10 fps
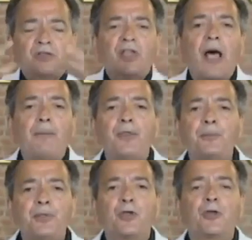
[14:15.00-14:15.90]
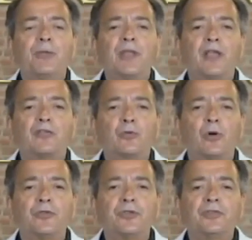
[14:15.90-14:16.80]
The top of the pyramid has
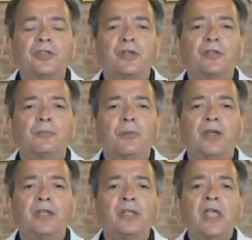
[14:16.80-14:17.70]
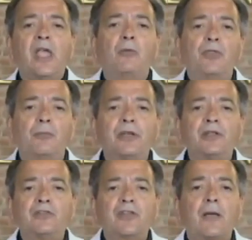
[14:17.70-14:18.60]
all the money, and when the
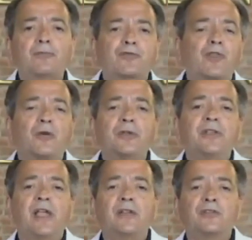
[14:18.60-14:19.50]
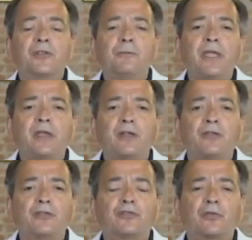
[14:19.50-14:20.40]
money stops flowing down to the man
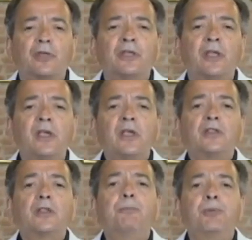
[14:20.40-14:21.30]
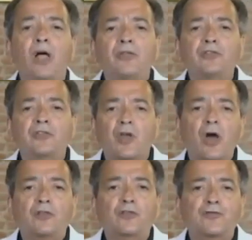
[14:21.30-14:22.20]
on the street, the blood
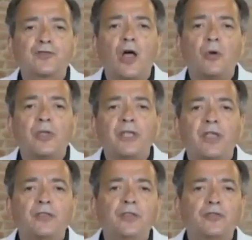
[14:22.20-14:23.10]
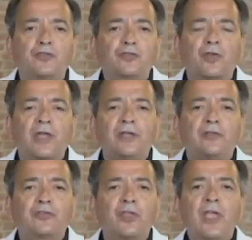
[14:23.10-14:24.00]
starts flowing in the
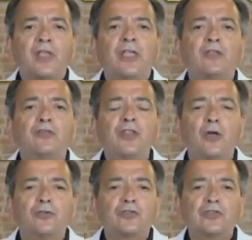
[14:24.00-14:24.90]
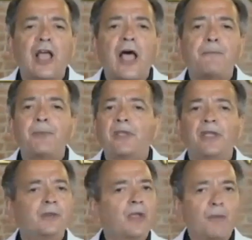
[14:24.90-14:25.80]
streets. There's no stopping
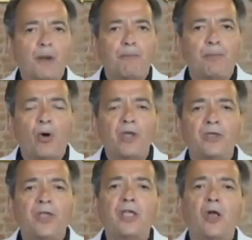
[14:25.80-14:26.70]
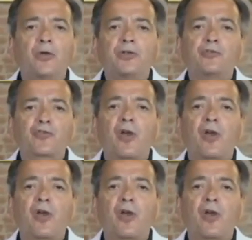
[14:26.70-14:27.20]
it, but boy, are they going to